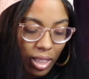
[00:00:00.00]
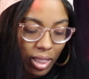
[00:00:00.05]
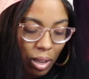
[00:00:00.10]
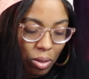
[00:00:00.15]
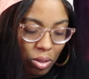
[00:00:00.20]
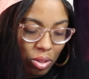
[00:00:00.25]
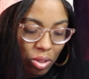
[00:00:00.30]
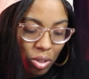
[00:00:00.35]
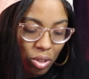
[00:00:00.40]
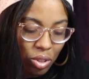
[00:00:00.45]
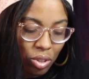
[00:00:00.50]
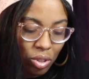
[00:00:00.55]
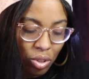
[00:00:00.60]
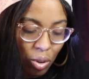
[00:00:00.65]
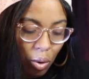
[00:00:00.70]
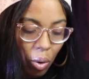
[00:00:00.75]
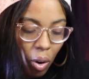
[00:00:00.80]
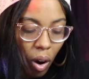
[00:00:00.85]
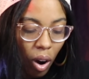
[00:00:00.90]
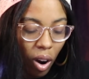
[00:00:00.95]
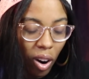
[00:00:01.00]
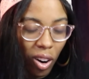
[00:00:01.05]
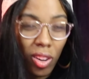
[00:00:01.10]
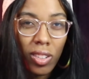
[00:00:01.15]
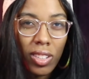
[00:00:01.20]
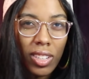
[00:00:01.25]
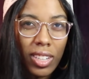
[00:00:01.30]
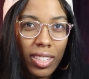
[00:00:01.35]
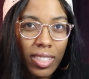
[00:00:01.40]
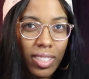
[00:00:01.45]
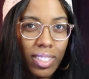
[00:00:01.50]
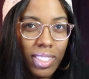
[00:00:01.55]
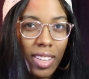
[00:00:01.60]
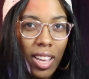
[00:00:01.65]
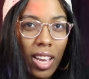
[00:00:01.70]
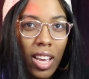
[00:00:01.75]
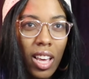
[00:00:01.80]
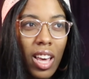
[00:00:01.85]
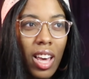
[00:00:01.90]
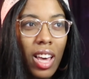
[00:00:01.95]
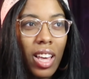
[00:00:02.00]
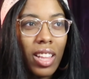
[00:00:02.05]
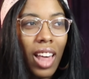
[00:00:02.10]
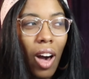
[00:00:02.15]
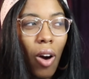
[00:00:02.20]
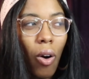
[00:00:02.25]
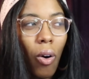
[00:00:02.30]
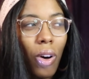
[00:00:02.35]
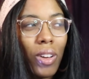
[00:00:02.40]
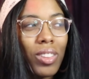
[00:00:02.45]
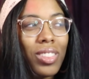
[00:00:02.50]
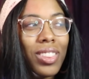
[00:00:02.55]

That was just so heartless. That whole